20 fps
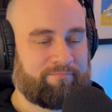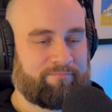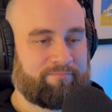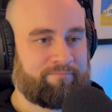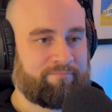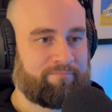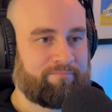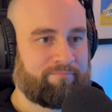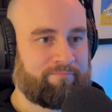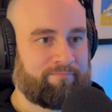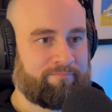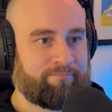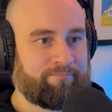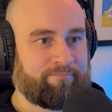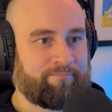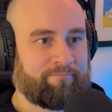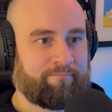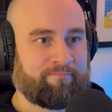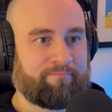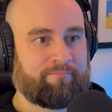
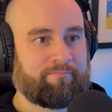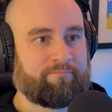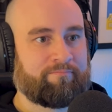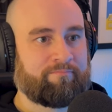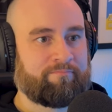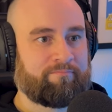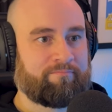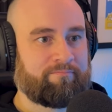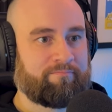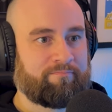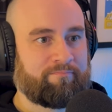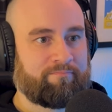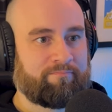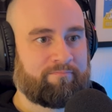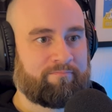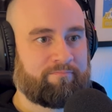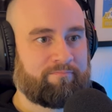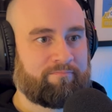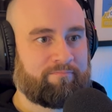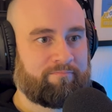
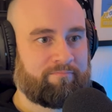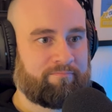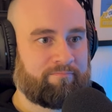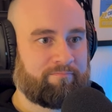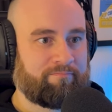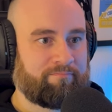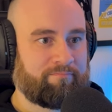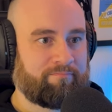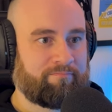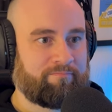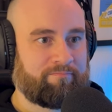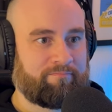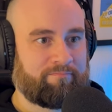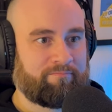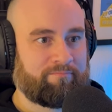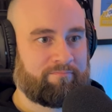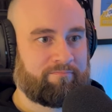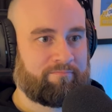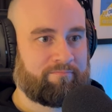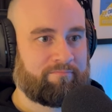
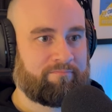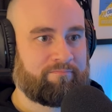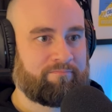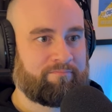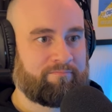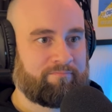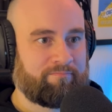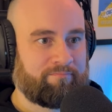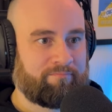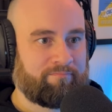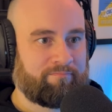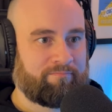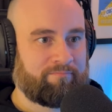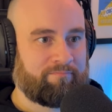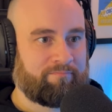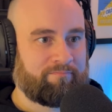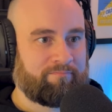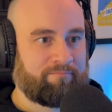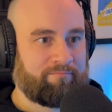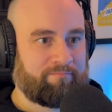
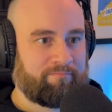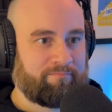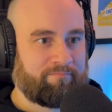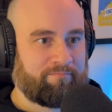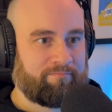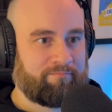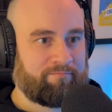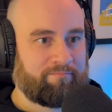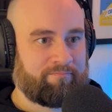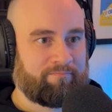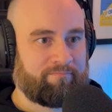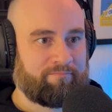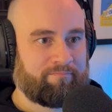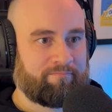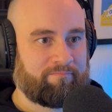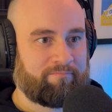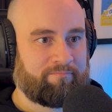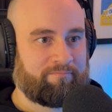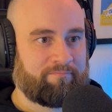The person shown says nothing.